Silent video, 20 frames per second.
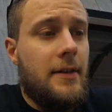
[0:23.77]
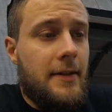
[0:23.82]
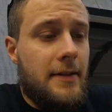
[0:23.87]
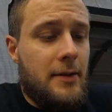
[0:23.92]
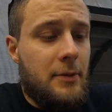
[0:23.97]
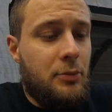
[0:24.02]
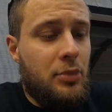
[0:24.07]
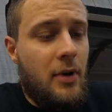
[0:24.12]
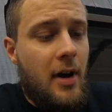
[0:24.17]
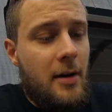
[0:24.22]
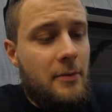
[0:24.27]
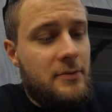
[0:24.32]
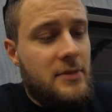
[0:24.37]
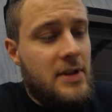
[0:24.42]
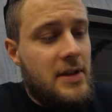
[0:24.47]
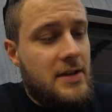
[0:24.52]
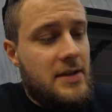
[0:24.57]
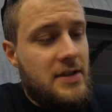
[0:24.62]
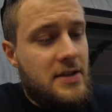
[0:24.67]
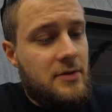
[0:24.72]
The problem
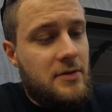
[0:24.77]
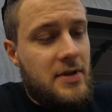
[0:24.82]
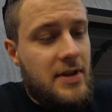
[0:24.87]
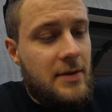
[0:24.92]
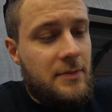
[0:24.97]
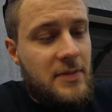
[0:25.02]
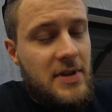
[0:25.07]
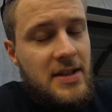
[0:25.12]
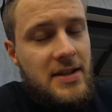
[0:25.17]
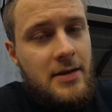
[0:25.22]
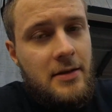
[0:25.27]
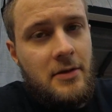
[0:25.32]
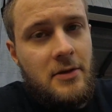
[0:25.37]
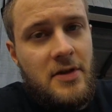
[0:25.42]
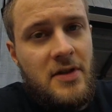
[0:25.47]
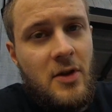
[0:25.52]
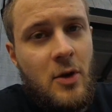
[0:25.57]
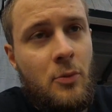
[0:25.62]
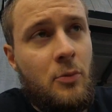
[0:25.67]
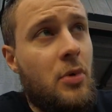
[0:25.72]
is you dip this in your
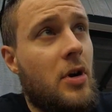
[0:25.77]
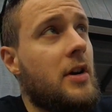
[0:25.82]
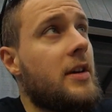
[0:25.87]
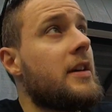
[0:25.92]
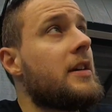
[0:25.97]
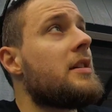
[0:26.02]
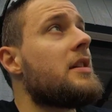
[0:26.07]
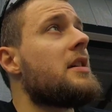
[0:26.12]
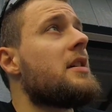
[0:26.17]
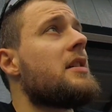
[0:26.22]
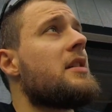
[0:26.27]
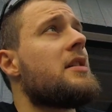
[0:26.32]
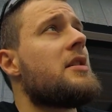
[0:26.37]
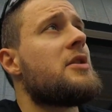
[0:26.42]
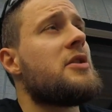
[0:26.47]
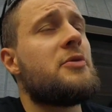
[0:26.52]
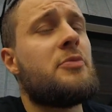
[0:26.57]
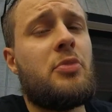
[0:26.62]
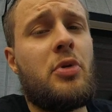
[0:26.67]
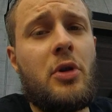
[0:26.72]
soap bucket,
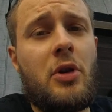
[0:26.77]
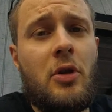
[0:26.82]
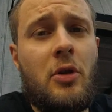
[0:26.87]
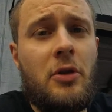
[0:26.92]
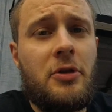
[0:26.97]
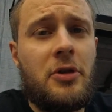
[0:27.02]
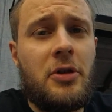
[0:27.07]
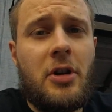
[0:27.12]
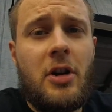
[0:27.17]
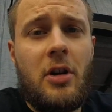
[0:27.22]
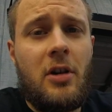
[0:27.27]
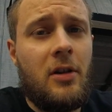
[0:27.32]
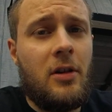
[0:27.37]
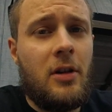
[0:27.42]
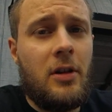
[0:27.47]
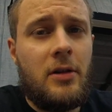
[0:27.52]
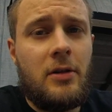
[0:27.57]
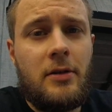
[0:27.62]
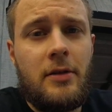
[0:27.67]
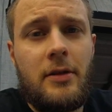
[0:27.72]
put it on your
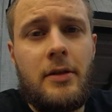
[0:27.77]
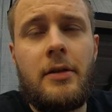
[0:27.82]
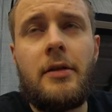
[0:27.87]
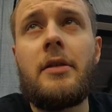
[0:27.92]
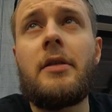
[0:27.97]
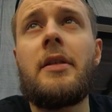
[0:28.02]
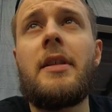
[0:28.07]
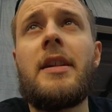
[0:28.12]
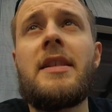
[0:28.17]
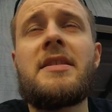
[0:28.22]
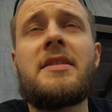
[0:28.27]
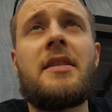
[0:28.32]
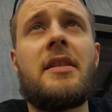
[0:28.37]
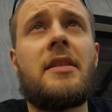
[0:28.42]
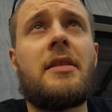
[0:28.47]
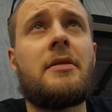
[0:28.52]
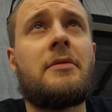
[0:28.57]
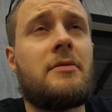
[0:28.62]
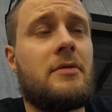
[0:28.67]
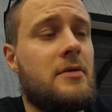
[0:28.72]
car, it's
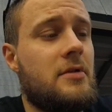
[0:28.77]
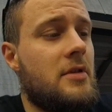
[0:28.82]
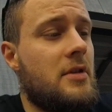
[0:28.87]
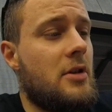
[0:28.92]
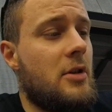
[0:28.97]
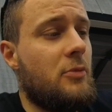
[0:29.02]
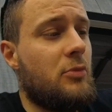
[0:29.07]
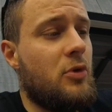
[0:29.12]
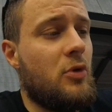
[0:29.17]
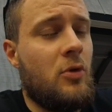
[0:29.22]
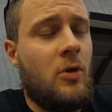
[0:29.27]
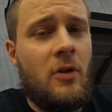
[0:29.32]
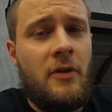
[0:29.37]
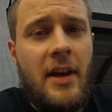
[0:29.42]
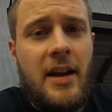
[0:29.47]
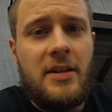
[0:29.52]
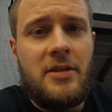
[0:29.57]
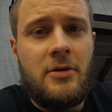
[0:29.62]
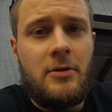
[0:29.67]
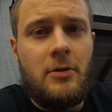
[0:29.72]
gonna, pull all
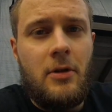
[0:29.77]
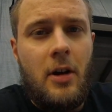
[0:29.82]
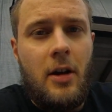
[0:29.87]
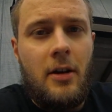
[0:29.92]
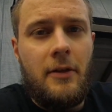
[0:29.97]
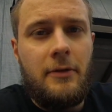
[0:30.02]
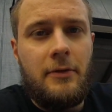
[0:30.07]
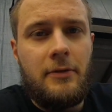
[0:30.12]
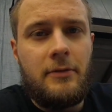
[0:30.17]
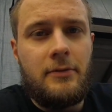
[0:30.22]
that dirt off.